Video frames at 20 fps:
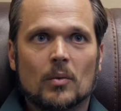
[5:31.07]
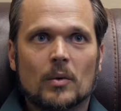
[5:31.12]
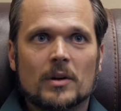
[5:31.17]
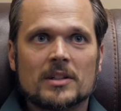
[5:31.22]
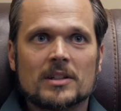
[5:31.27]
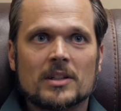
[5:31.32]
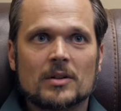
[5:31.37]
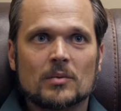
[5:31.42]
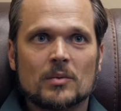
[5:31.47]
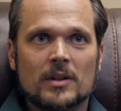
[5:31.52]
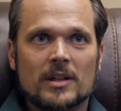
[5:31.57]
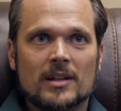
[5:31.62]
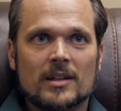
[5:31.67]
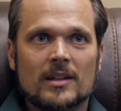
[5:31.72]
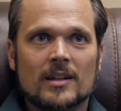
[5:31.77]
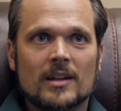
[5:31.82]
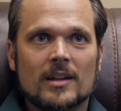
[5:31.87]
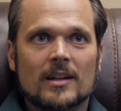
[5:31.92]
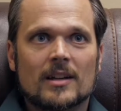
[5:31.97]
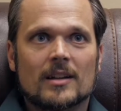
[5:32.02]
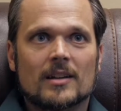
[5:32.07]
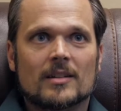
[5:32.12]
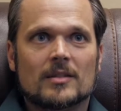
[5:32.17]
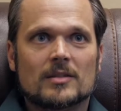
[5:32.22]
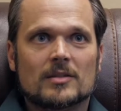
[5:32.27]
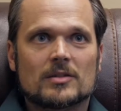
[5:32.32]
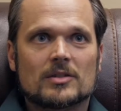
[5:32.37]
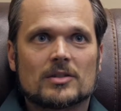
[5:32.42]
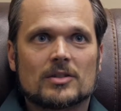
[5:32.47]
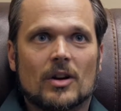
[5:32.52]
When can we
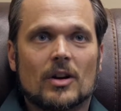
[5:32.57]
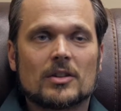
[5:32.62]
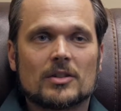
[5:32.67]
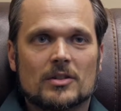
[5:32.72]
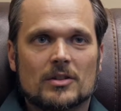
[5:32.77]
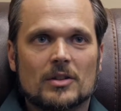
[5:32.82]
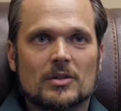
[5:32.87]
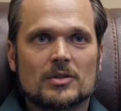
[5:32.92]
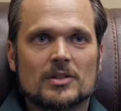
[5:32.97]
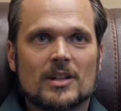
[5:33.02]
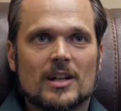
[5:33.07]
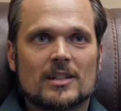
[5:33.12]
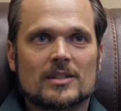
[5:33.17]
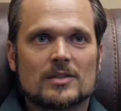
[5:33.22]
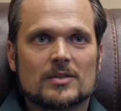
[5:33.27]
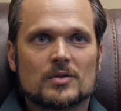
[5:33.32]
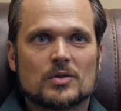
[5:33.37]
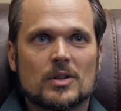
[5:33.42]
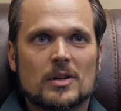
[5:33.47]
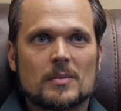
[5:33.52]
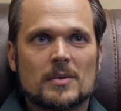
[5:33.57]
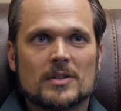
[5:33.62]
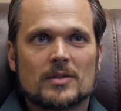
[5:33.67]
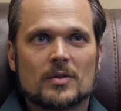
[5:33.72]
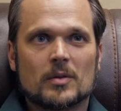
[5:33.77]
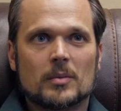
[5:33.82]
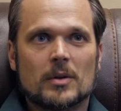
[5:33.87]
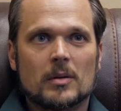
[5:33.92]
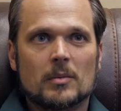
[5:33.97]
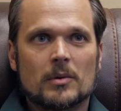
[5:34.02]
start those kinds of treatments
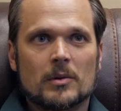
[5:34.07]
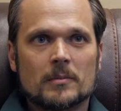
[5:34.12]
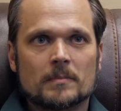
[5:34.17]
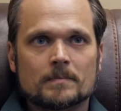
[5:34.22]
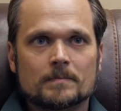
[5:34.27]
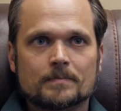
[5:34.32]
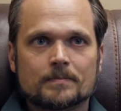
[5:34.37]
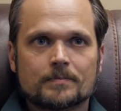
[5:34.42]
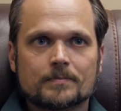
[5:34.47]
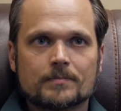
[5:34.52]
for people?